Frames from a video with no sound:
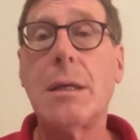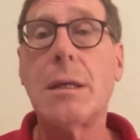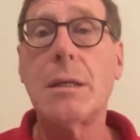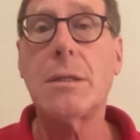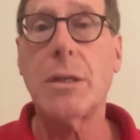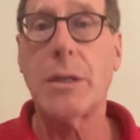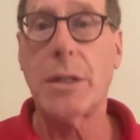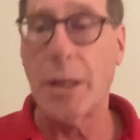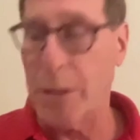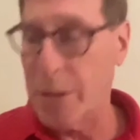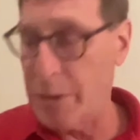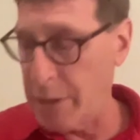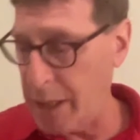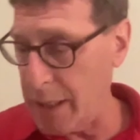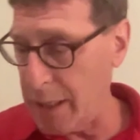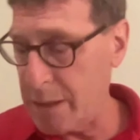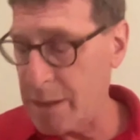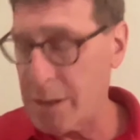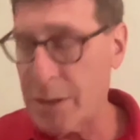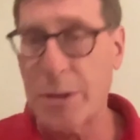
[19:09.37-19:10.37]
so that your
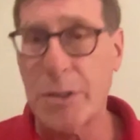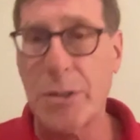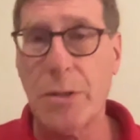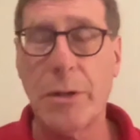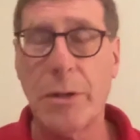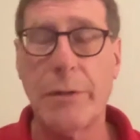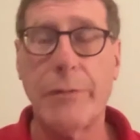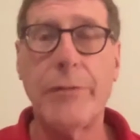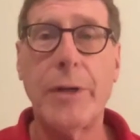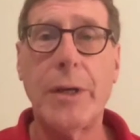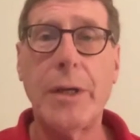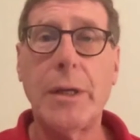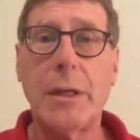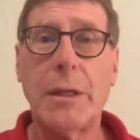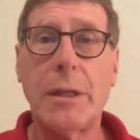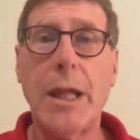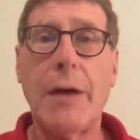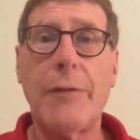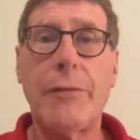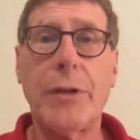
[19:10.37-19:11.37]
knees are sort of
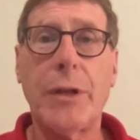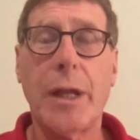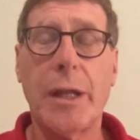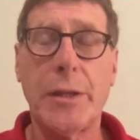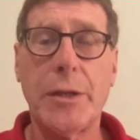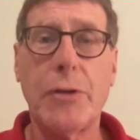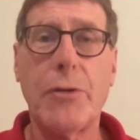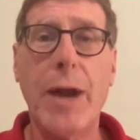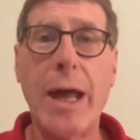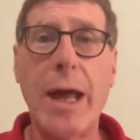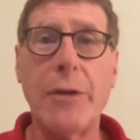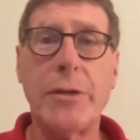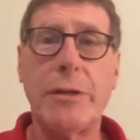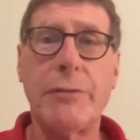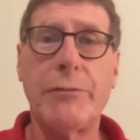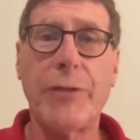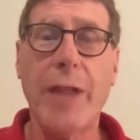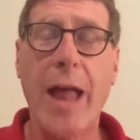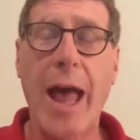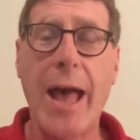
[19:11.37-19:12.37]
level on the ground
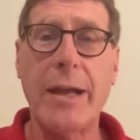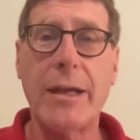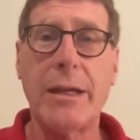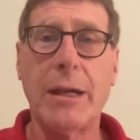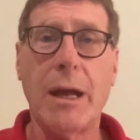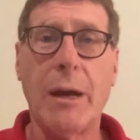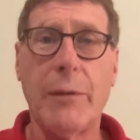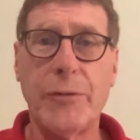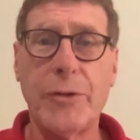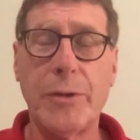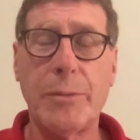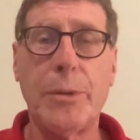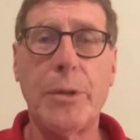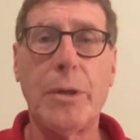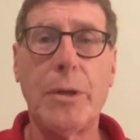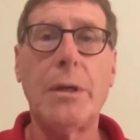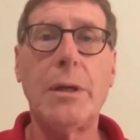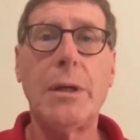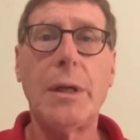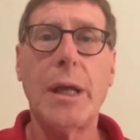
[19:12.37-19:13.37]
and flat and
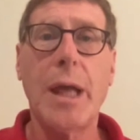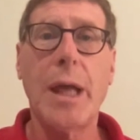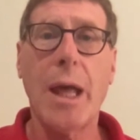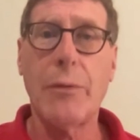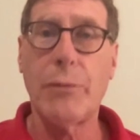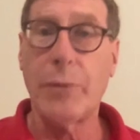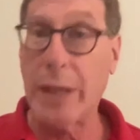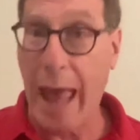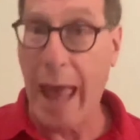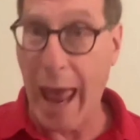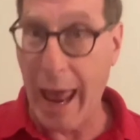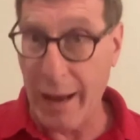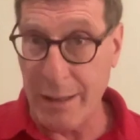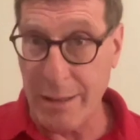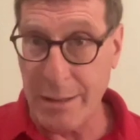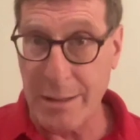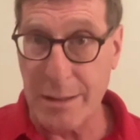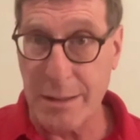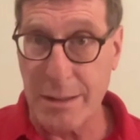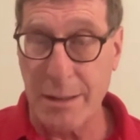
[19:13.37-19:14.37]
comfortable and
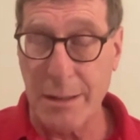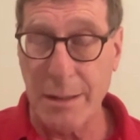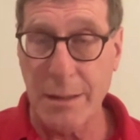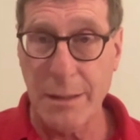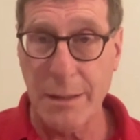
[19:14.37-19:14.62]
relaxed.